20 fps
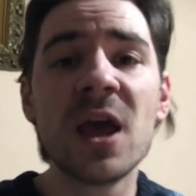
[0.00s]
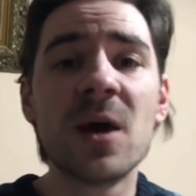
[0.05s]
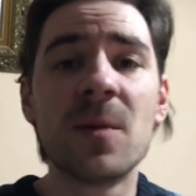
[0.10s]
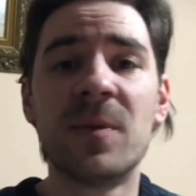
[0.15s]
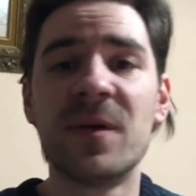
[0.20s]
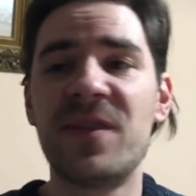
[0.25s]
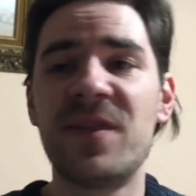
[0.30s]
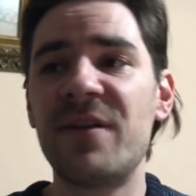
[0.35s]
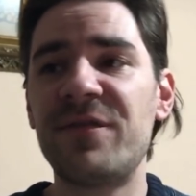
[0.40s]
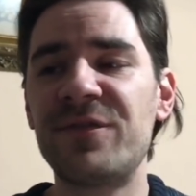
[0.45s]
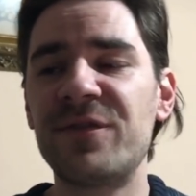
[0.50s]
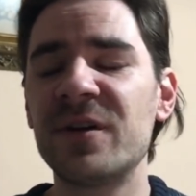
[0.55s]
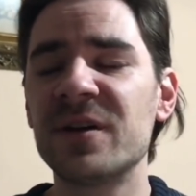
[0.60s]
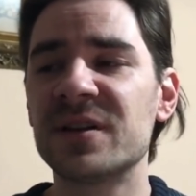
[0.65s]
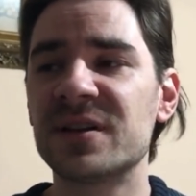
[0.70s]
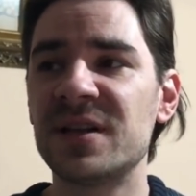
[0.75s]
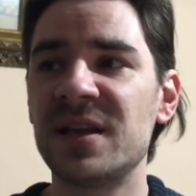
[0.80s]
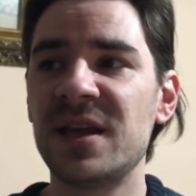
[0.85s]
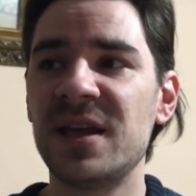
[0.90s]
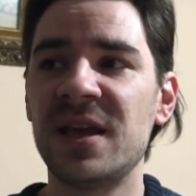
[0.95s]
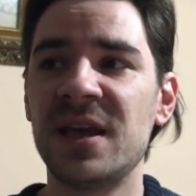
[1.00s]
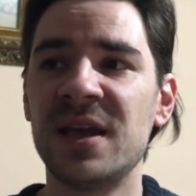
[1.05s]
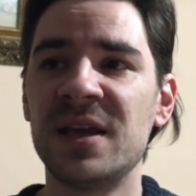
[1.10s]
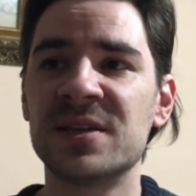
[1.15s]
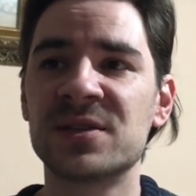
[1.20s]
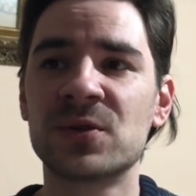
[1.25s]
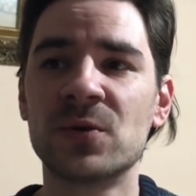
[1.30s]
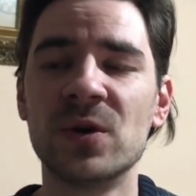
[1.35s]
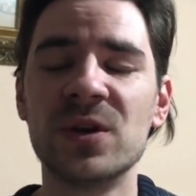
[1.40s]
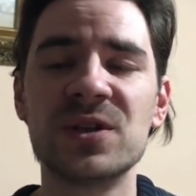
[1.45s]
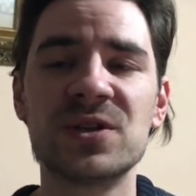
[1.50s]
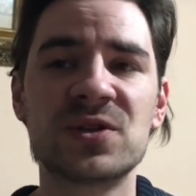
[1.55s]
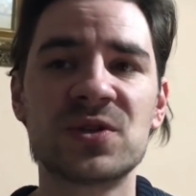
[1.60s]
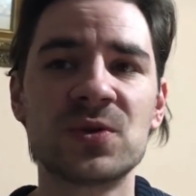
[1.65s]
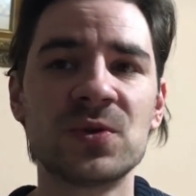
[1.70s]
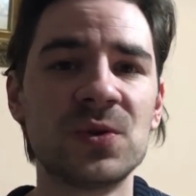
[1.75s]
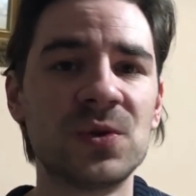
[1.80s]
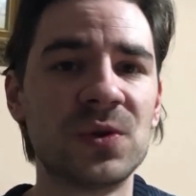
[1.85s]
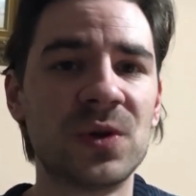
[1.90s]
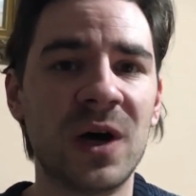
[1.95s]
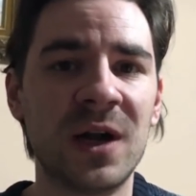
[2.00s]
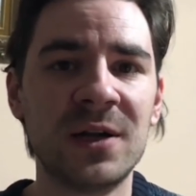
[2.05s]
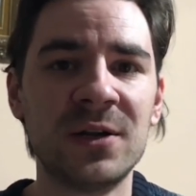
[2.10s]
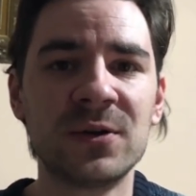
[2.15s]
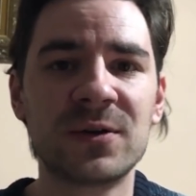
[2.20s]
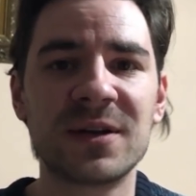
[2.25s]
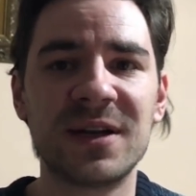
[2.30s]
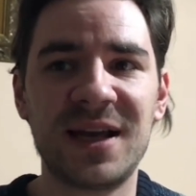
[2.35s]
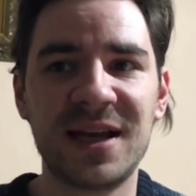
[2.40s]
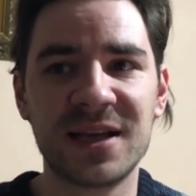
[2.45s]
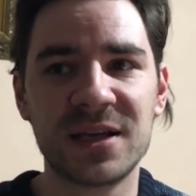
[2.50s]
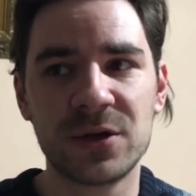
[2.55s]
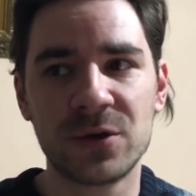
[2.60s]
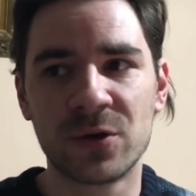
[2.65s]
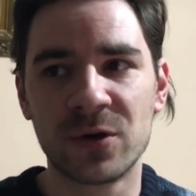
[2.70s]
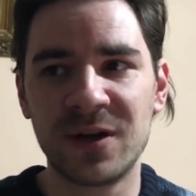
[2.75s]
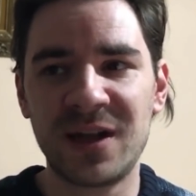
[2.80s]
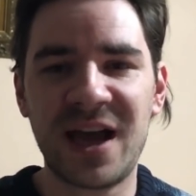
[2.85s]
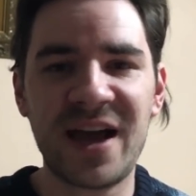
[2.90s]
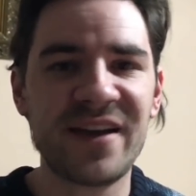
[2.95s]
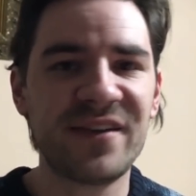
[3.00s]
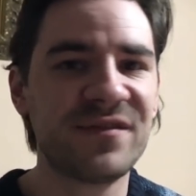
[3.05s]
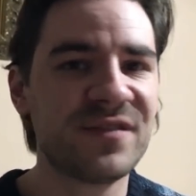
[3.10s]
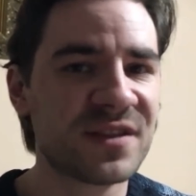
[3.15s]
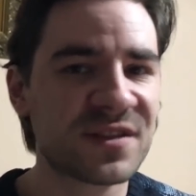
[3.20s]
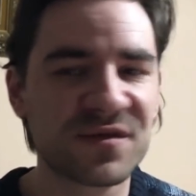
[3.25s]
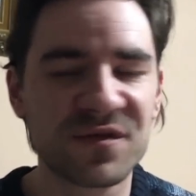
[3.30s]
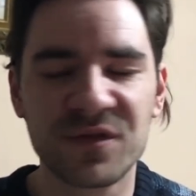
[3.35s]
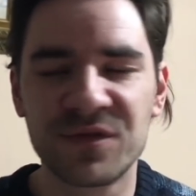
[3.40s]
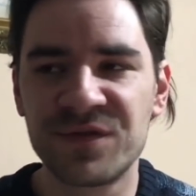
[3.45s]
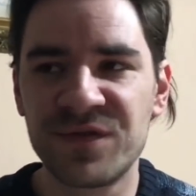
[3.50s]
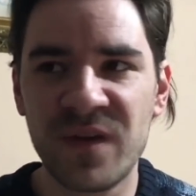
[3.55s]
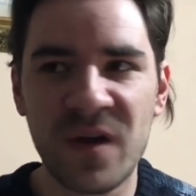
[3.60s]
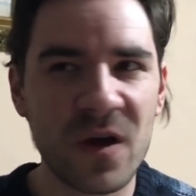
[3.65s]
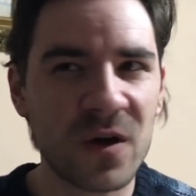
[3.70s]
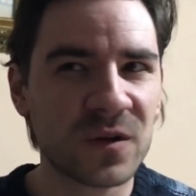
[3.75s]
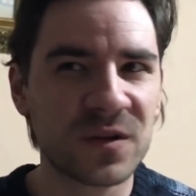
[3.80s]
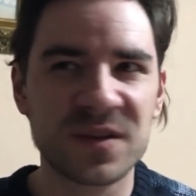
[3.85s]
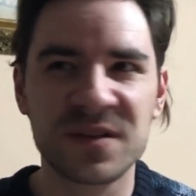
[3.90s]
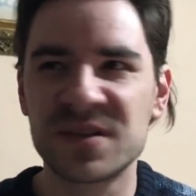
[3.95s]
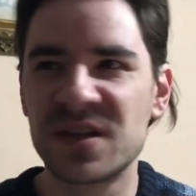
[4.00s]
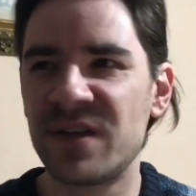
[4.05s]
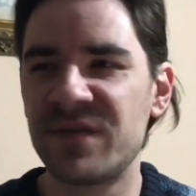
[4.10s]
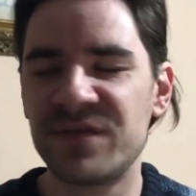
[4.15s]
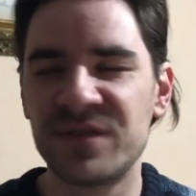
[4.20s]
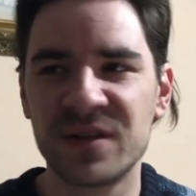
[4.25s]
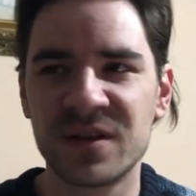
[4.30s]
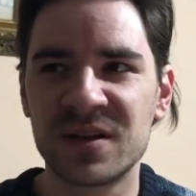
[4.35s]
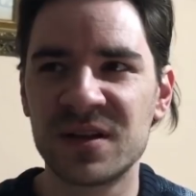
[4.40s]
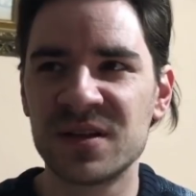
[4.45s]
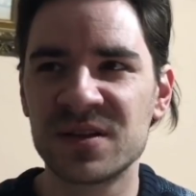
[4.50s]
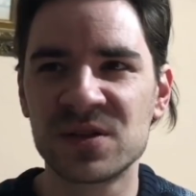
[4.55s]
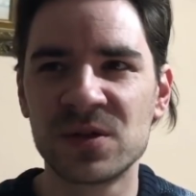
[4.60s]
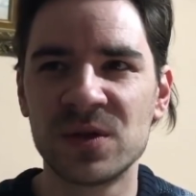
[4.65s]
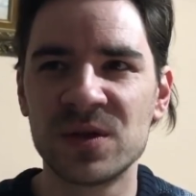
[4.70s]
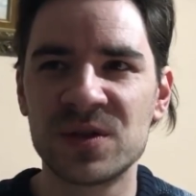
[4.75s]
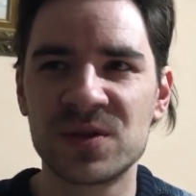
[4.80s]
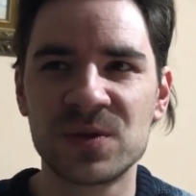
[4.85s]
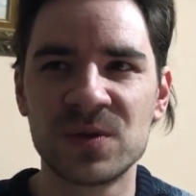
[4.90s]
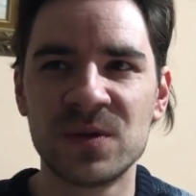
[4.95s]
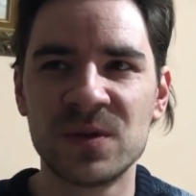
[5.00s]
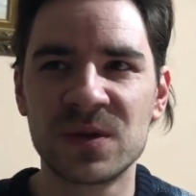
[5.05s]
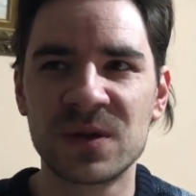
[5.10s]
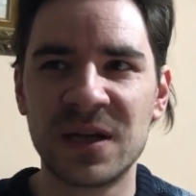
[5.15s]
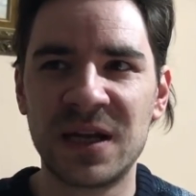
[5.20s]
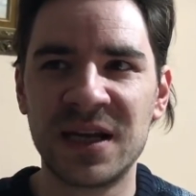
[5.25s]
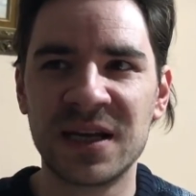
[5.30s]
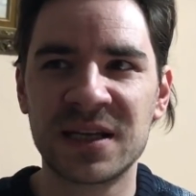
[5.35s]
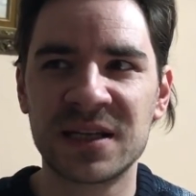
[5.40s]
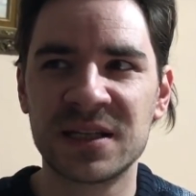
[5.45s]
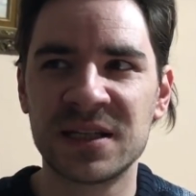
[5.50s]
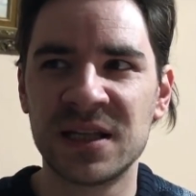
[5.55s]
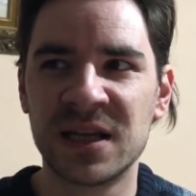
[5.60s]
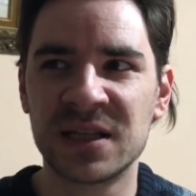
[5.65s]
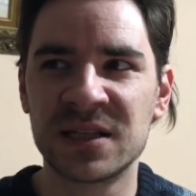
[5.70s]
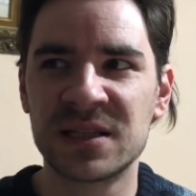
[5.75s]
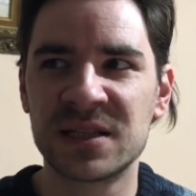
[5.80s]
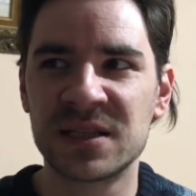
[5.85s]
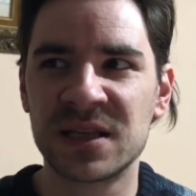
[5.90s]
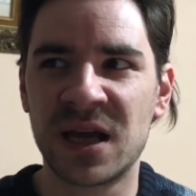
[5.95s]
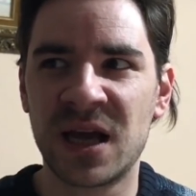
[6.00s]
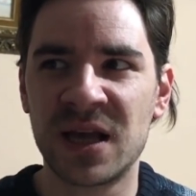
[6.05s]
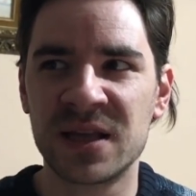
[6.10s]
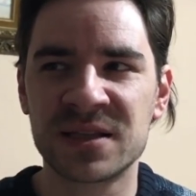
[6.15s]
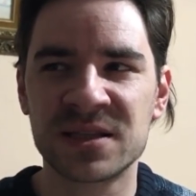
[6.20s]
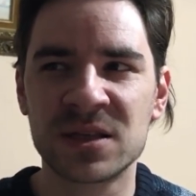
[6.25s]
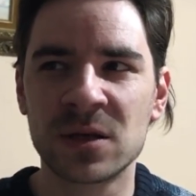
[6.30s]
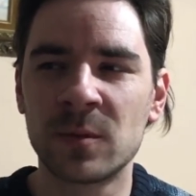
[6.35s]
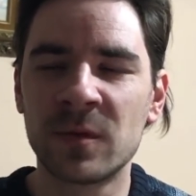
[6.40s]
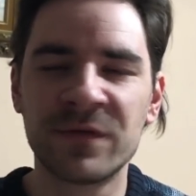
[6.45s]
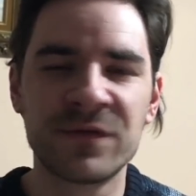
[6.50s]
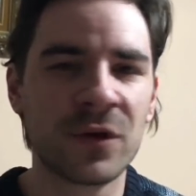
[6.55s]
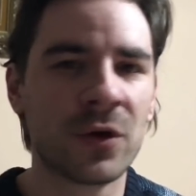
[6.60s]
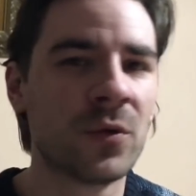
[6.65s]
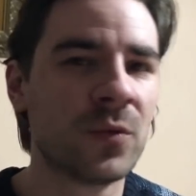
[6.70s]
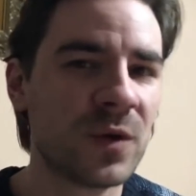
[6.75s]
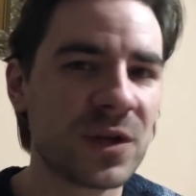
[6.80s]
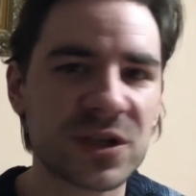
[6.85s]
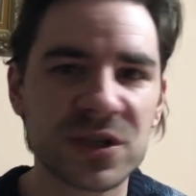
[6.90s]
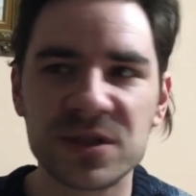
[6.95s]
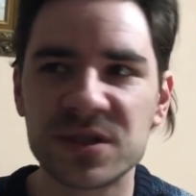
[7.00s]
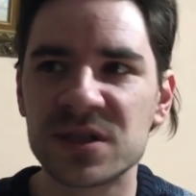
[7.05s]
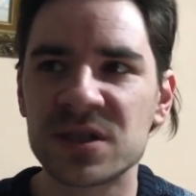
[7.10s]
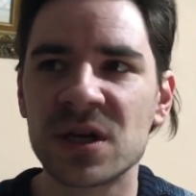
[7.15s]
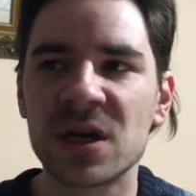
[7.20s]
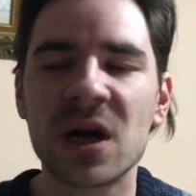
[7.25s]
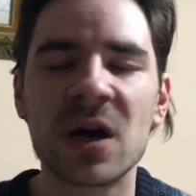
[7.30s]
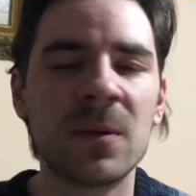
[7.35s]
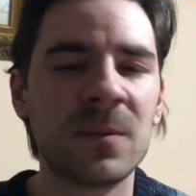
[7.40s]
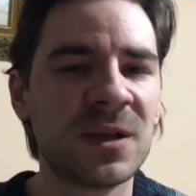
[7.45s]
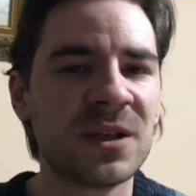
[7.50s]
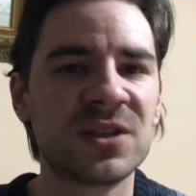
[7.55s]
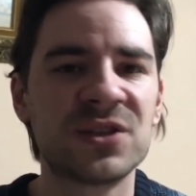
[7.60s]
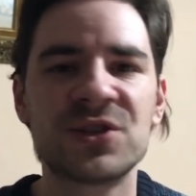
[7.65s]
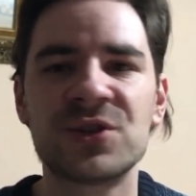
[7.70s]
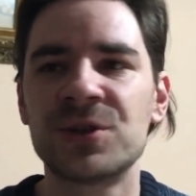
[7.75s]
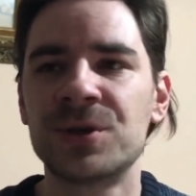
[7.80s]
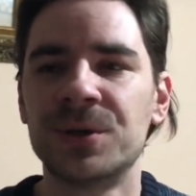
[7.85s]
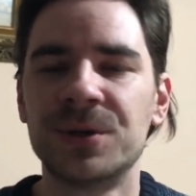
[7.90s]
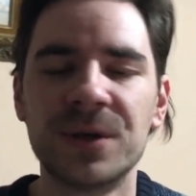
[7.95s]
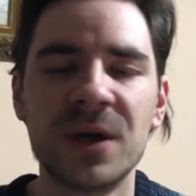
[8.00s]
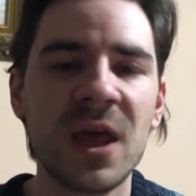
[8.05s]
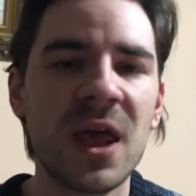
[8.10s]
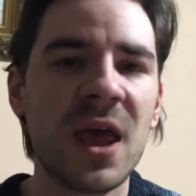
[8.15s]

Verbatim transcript: but definitely is going to uh, look like your life is fulfilled it's definitely is going to look like that uh, some of your wishes are coming true